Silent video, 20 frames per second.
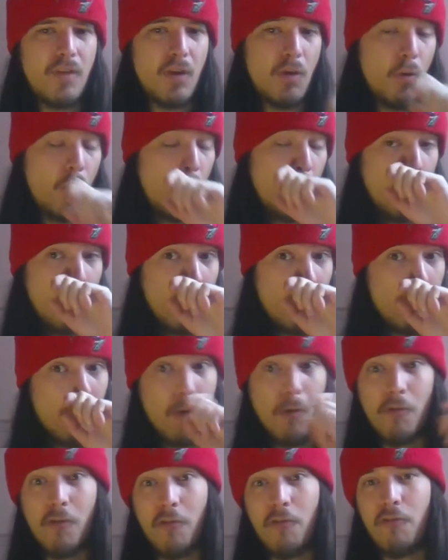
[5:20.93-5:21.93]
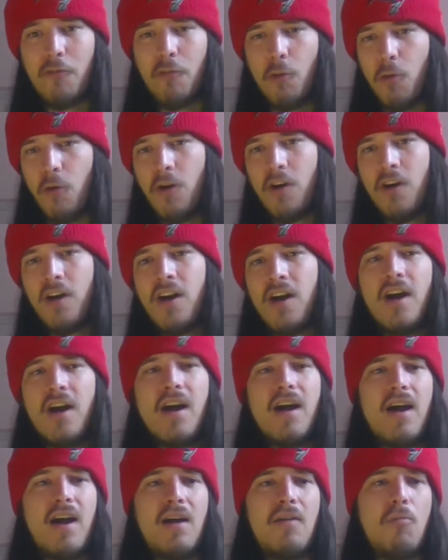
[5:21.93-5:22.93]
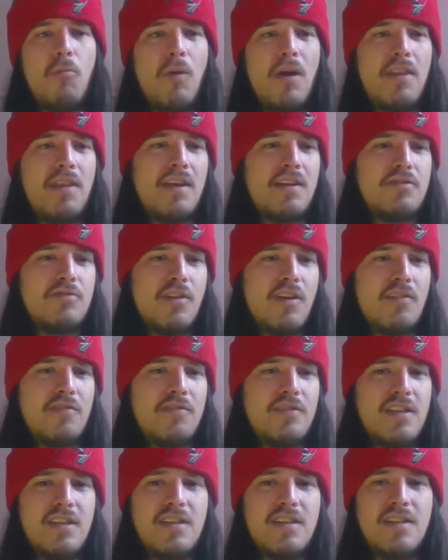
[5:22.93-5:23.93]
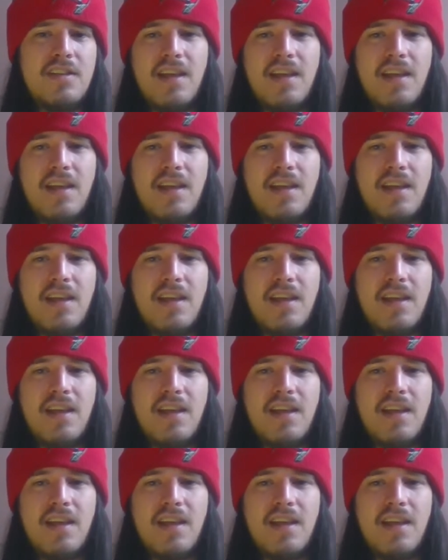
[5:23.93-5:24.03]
or more of a floor where they're drafted.